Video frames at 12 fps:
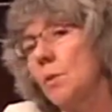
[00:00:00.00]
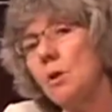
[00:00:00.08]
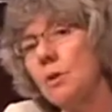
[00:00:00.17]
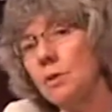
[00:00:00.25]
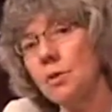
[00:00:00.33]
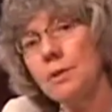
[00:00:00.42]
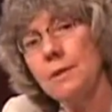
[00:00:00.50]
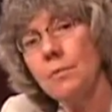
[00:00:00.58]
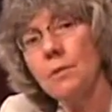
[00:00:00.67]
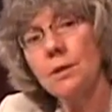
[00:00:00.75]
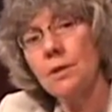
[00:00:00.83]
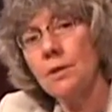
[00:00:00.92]
cultures in
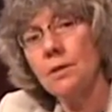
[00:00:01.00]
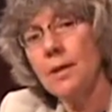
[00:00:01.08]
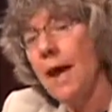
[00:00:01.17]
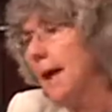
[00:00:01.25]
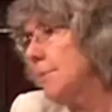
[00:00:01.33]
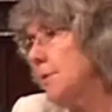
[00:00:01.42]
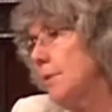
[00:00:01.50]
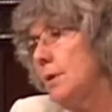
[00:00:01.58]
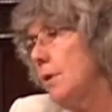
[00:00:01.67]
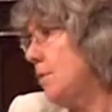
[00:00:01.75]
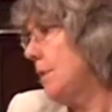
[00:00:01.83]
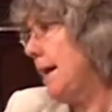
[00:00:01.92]
which there's
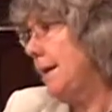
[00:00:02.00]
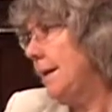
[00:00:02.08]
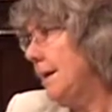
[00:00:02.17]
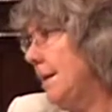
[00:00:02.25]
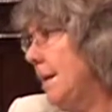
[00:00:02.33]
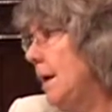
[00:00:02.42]
absolutely no dating.